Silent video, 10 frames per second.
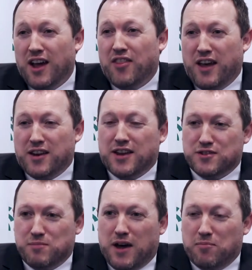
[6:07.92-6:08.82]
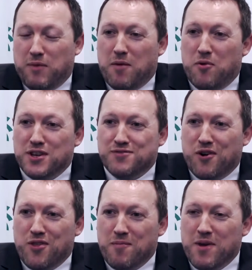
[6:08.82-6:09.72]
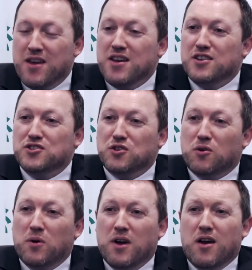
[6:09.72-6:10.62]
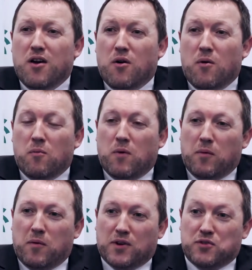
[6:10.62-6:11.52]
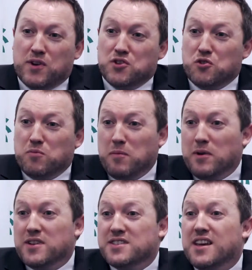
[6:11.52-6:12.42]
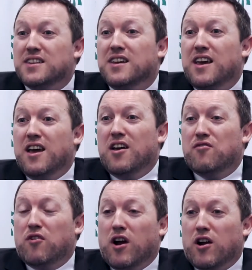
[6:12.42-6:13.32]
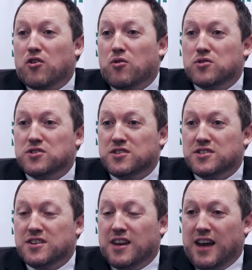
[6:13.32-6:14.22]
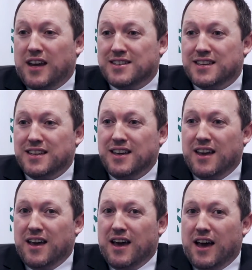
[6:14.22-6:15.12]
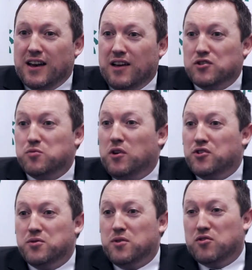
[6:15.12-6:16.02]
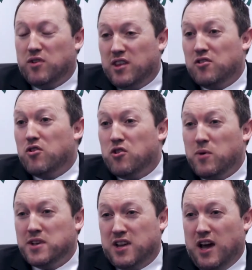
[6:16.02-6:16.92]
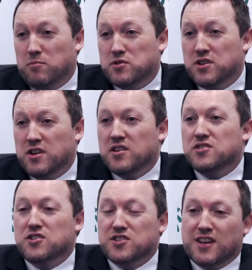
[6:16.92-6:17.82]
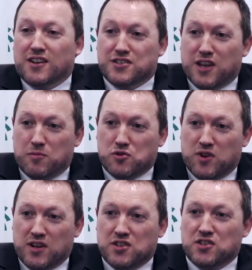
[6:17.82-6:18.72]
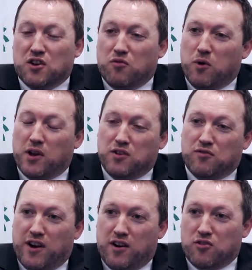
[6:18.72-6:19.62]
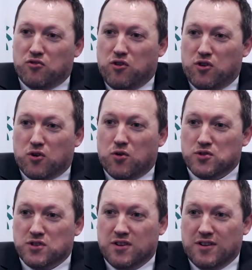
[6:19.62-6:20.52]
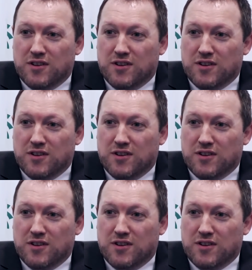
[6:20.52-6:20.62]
and that has bad memories for them. So what we want to reassure people is that for our courses in IT at levels 1, 2 and 3, there are no exams, just skills demonstrations of what you've learned through your course.